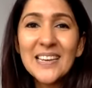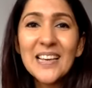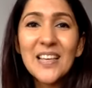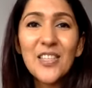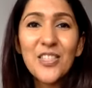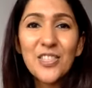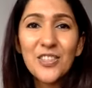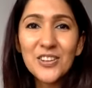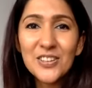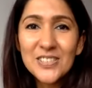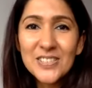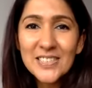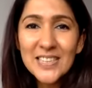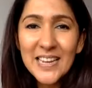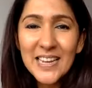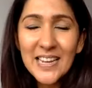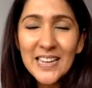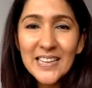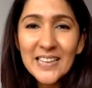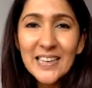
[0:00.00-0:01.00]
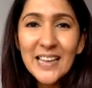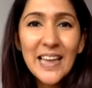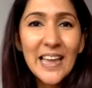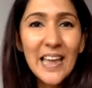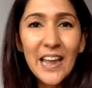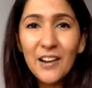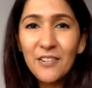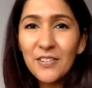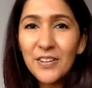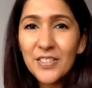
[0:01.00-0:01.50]

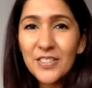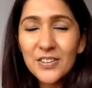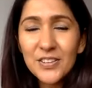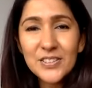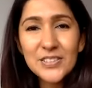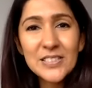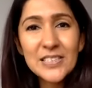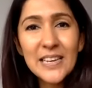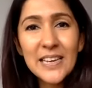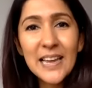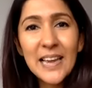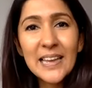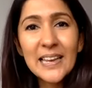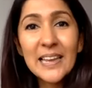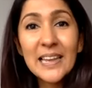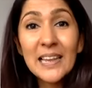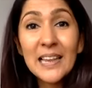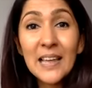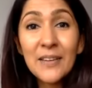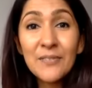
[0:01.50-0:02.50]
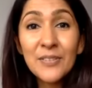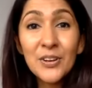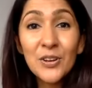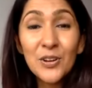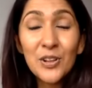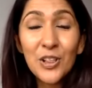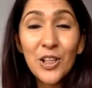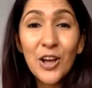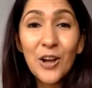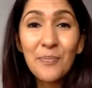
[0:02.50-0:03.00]
every Thursday at 11
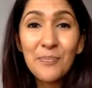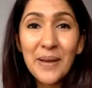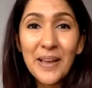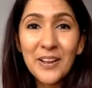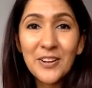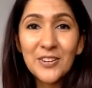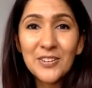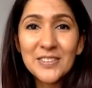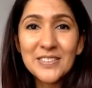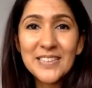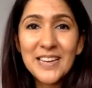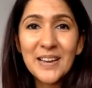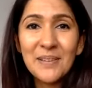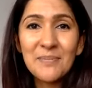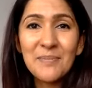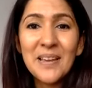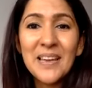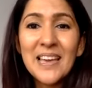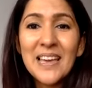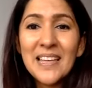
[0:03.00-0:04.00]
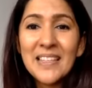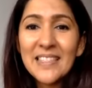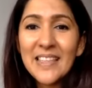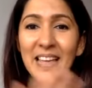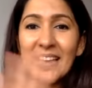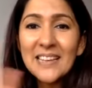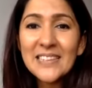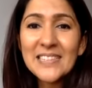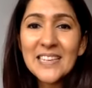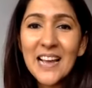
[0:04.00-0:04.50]
o'clock Bangkok time.
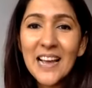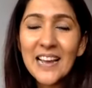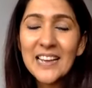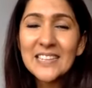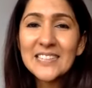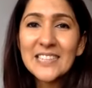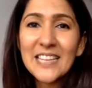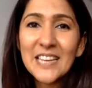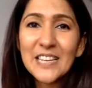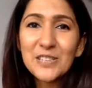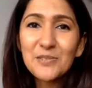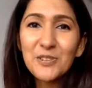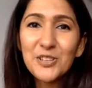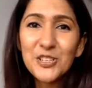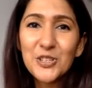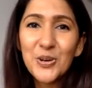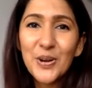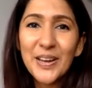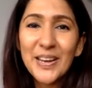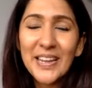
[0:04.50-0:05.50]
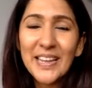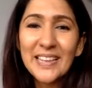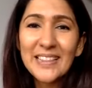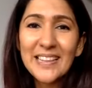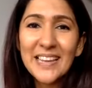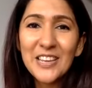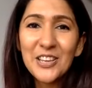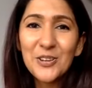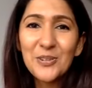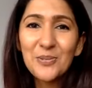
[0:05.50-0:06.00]
Thanks, guys. Thanks for joining.
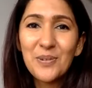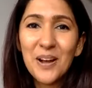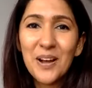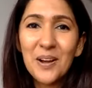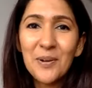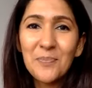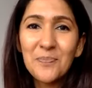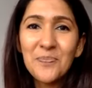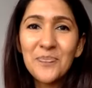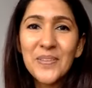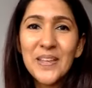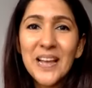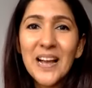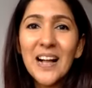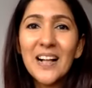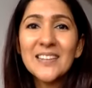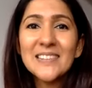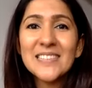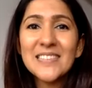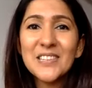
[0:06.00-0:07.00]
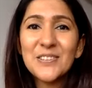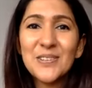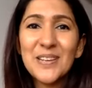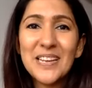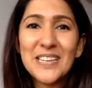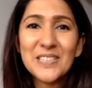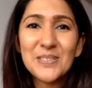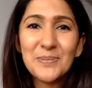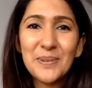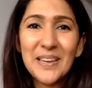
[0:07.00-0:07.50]
Thank you, Ram. I'll see you
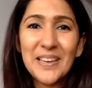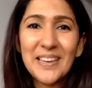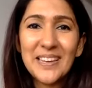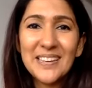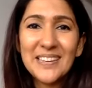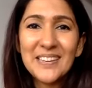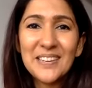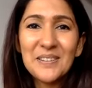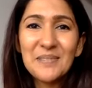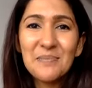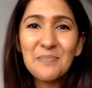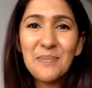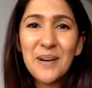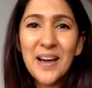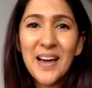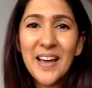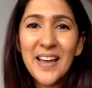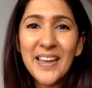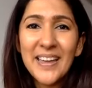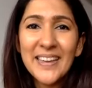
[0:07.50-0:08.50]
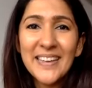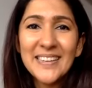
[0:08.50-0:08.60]
next week. Bye.